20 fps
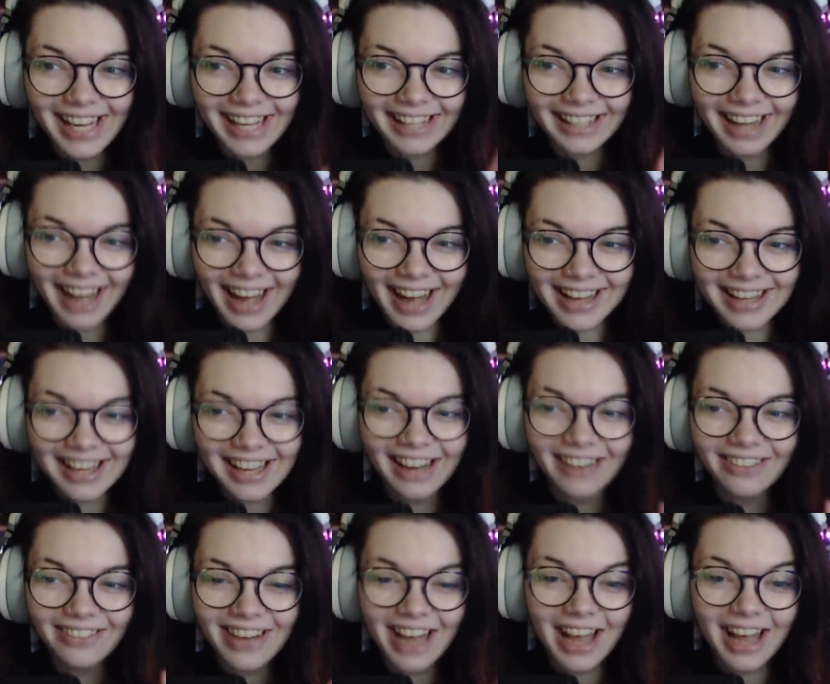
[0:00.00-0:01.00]
I
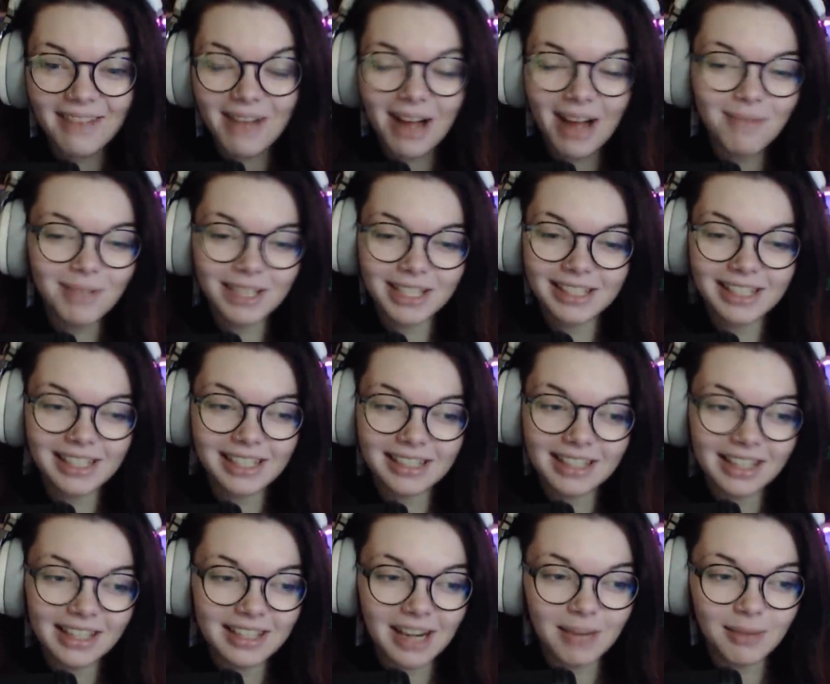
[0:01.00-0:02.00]
can't wait. I'm going to need to
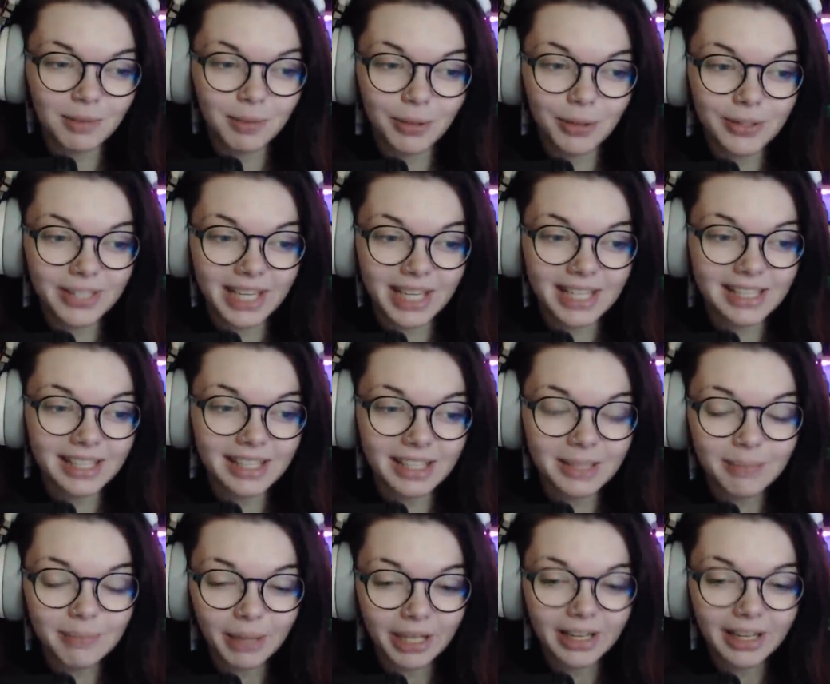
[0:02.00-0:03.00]
take time to process
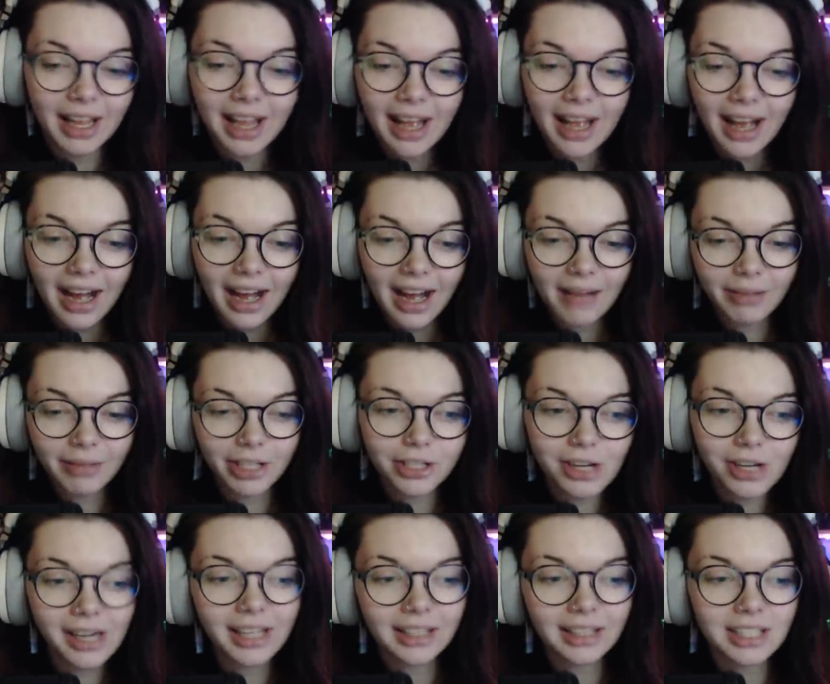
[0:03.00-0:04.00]
this, but I'm going to
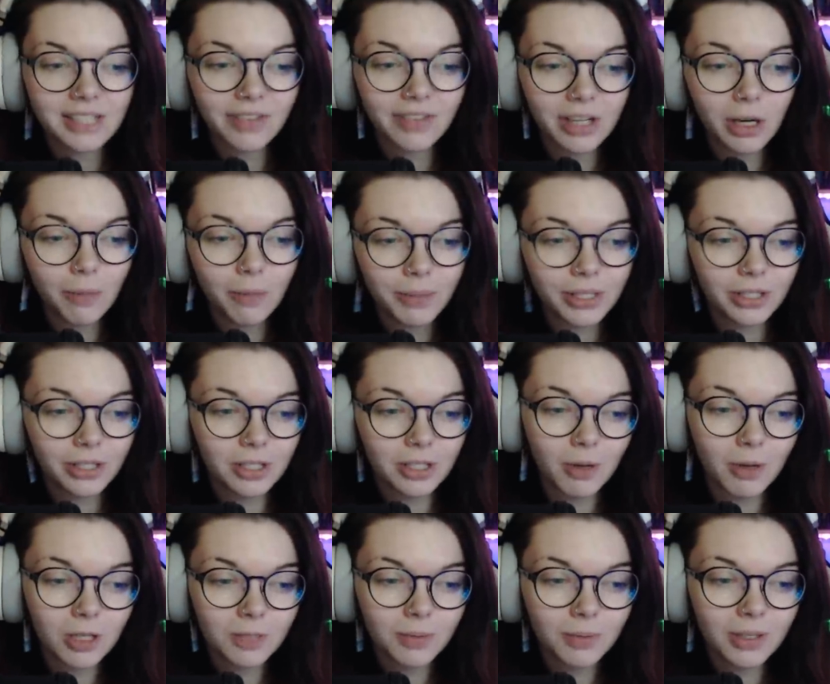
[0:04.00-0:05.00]
try and get this video up as soon as
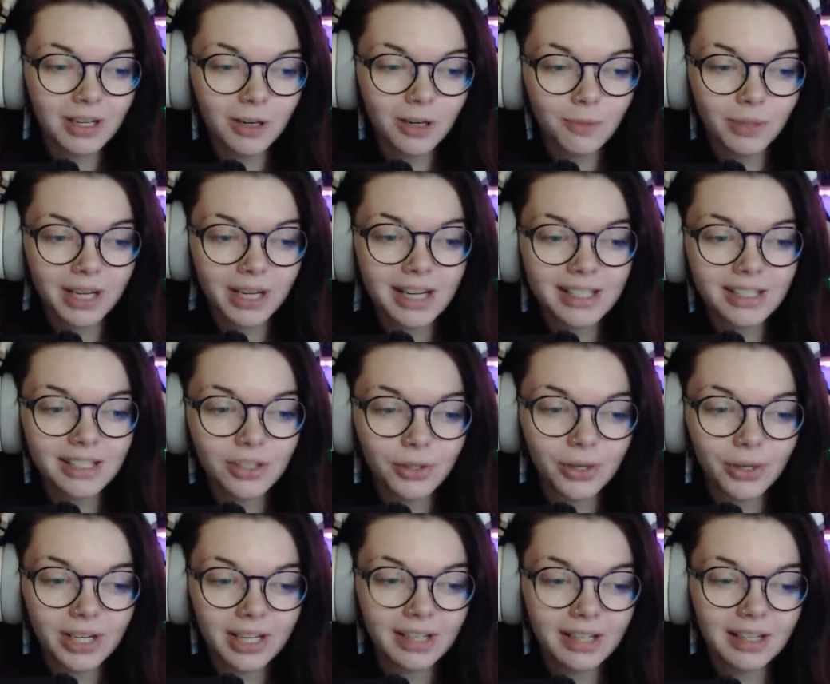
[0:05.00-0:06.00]
possible. I hope you guys
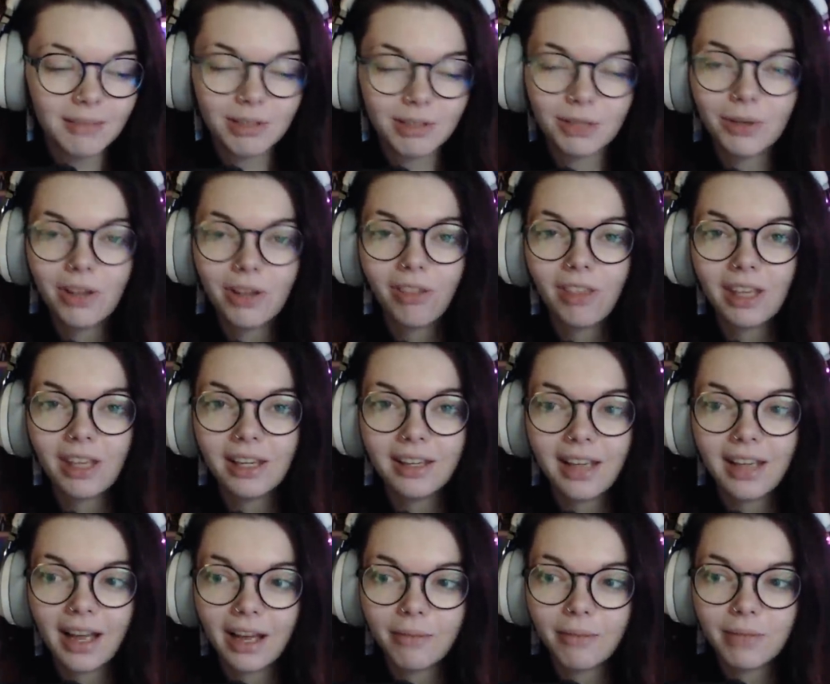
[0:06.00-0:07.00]
enjoyed it. Let me know what you think.
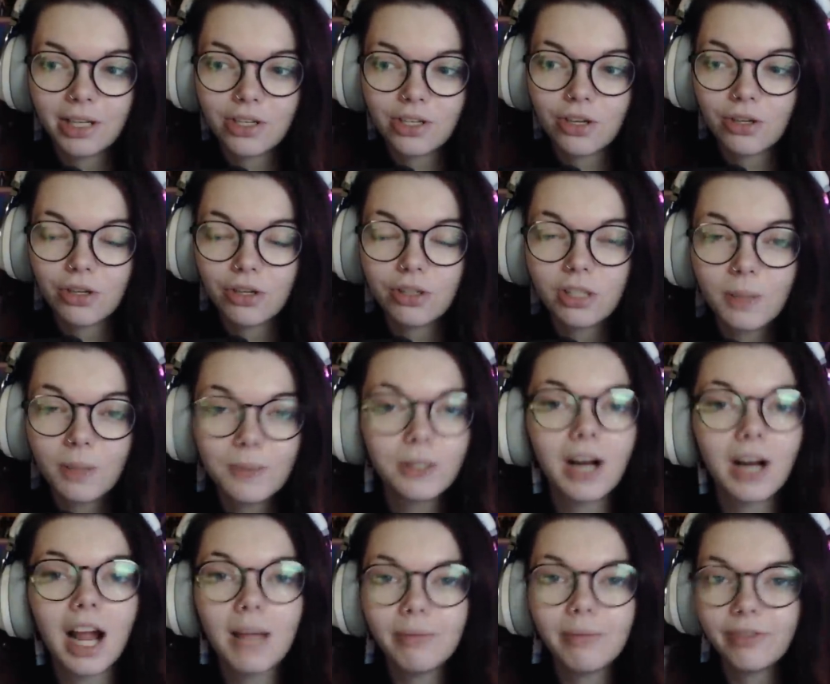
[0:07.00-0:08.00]
Make sure you
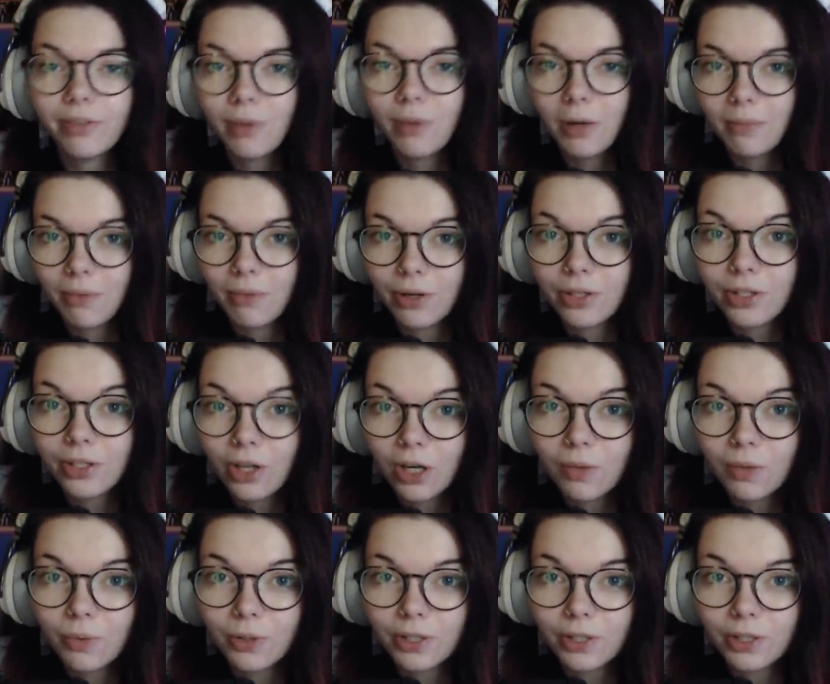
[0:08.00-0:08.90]
subscribe if you want more Star Wars